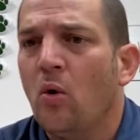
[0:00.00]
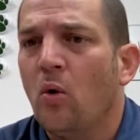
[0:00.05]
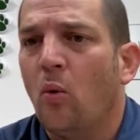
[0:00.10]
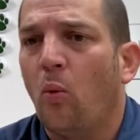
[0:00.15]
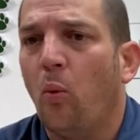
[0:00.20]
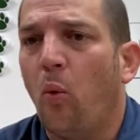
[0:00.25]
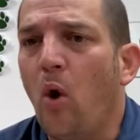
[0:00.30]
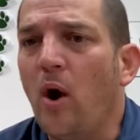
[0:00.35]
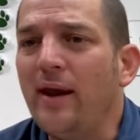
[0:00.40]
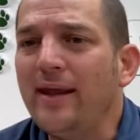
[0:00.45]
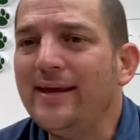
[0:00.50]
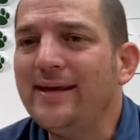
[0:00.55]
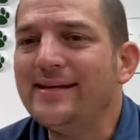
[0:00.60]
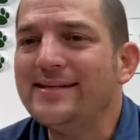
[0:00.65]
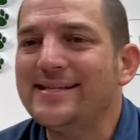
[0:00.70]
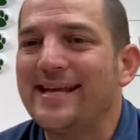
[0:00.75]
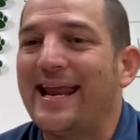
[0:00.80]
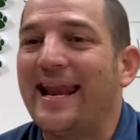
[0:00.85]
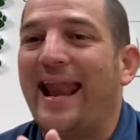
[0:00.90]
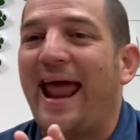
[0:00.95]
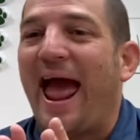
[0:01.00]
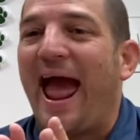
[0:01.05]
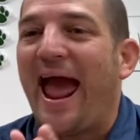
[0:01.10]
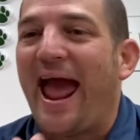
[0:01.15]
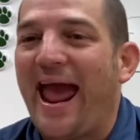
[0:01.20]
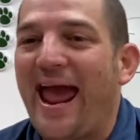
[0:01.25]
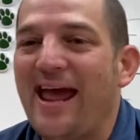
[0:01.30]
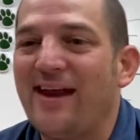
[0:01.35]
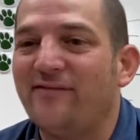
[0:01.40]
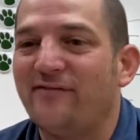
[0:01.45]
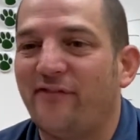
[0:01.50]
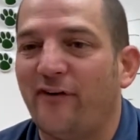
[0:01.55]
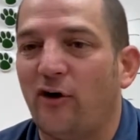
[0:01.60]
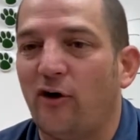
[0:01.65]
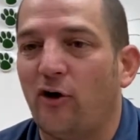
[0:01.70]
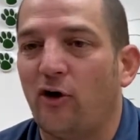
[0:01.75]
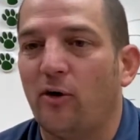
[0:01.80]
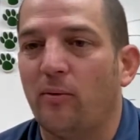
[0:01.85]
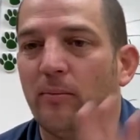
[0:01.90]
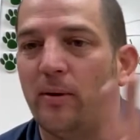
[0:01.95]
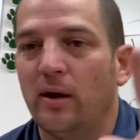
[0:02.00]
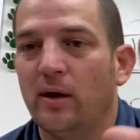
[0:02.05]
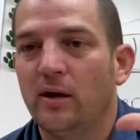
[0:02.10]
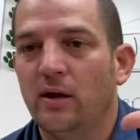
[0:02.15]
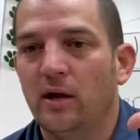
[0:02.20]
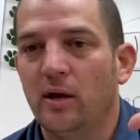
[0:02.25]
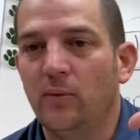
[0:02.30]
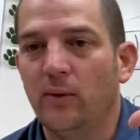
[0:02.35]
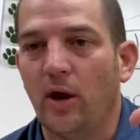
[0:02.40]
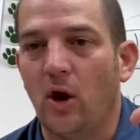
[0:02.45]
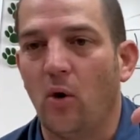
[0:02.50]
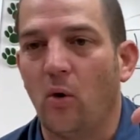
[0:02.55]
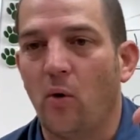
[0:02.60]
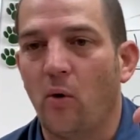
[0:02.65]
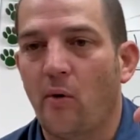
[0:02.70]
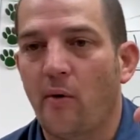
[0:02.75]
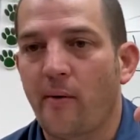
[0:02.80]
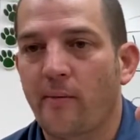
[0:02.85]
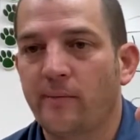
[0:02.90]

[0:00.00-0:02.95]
What is an adverb? Here we go.